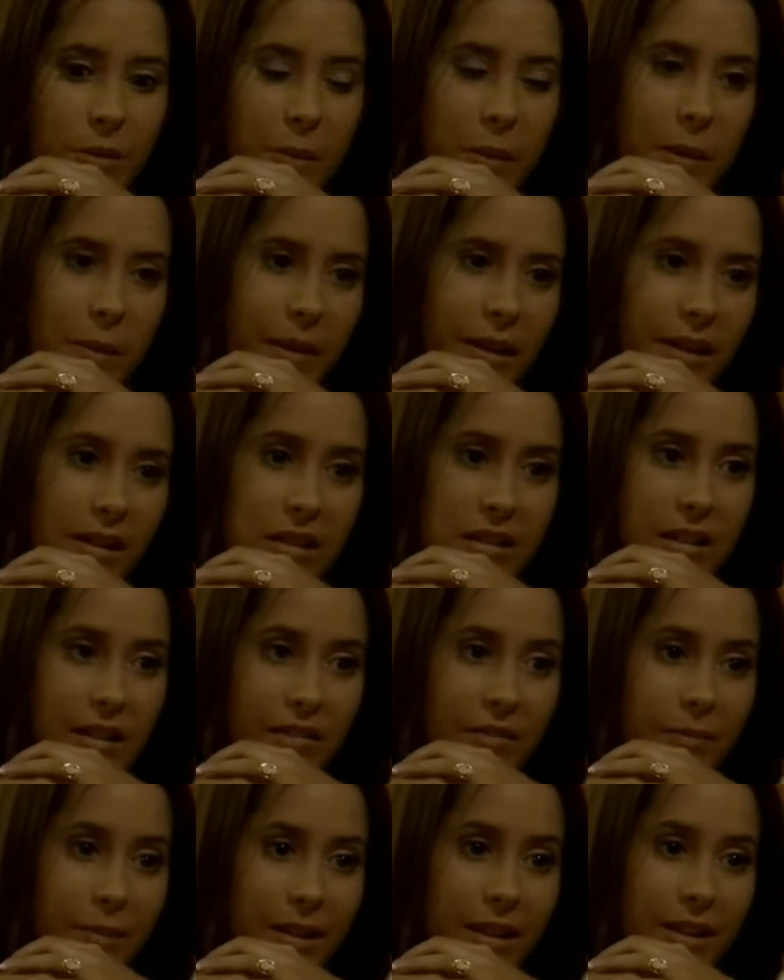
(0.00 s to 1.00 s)
my parents
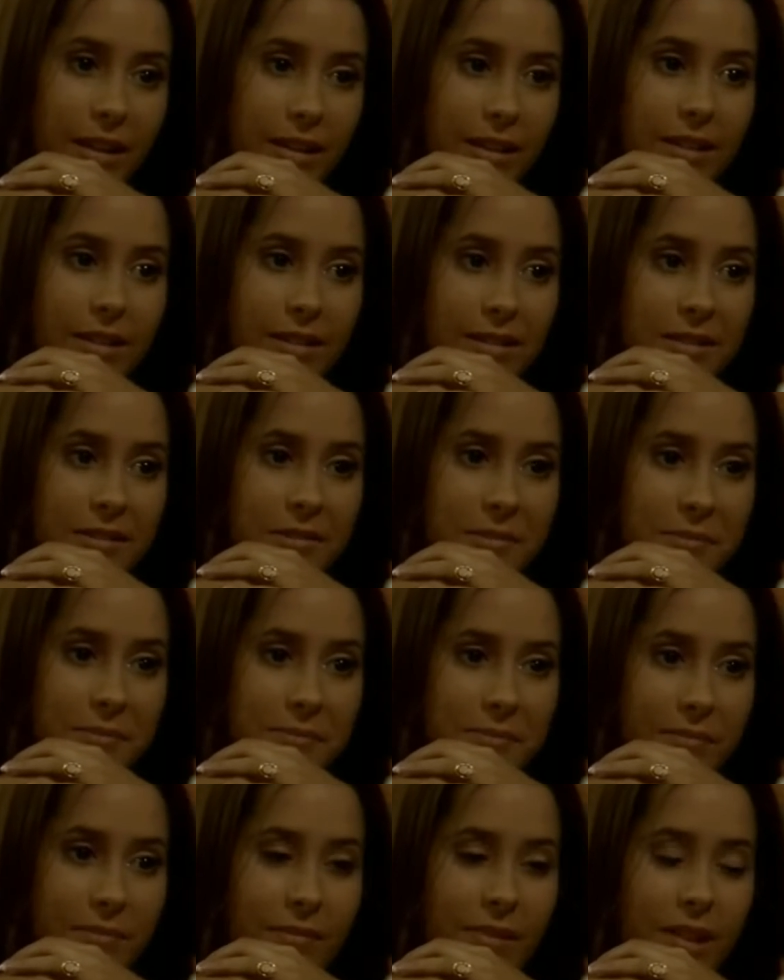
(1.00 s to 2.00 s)
left me.
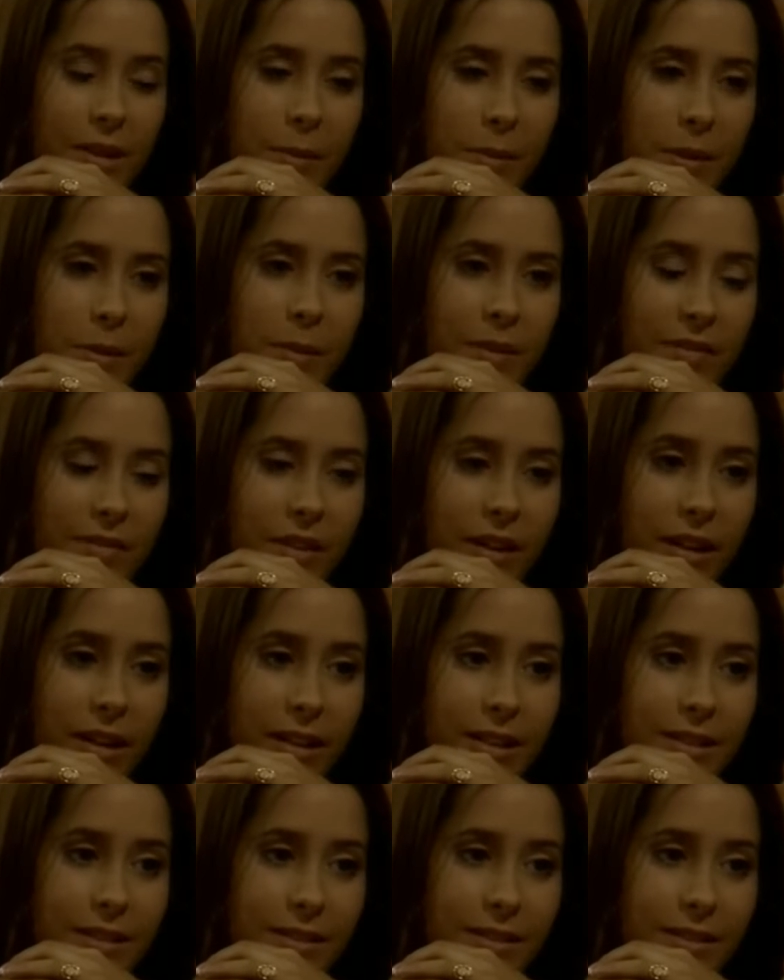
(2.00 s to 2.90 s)
I'm gonna be fine.